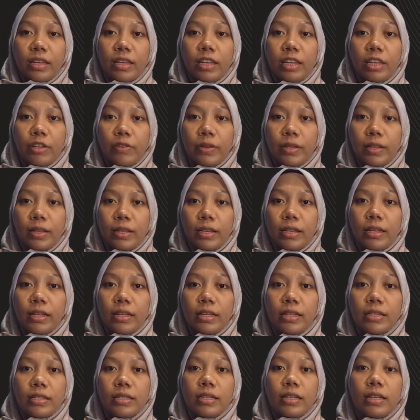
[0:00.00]
Equity
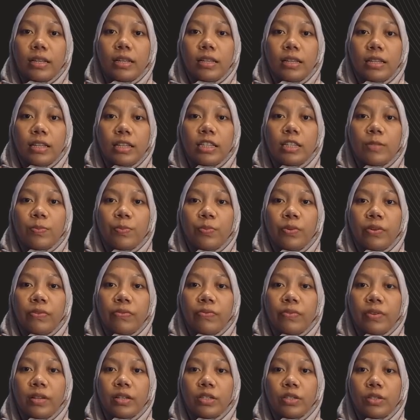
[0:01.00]
is the least
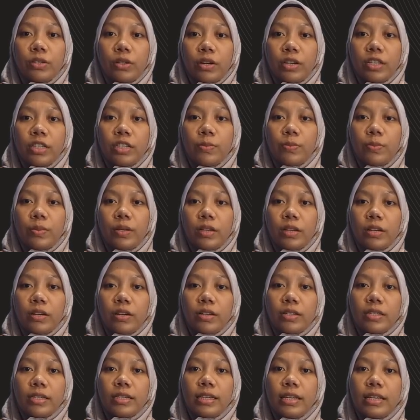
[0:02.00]
preferred choice
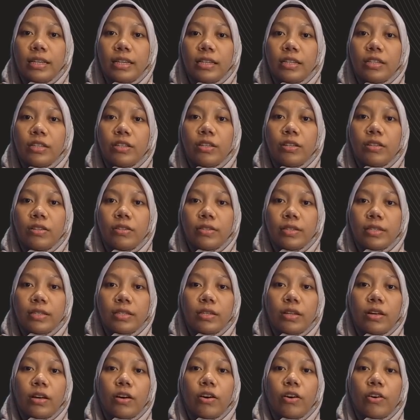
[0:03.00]
because it
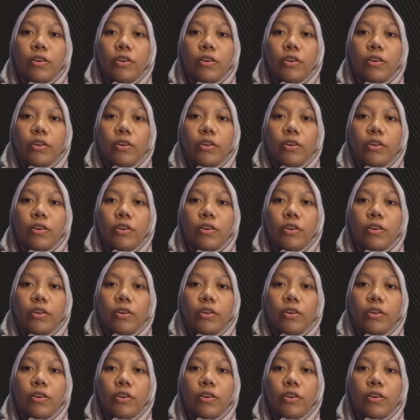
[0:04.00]
dilutes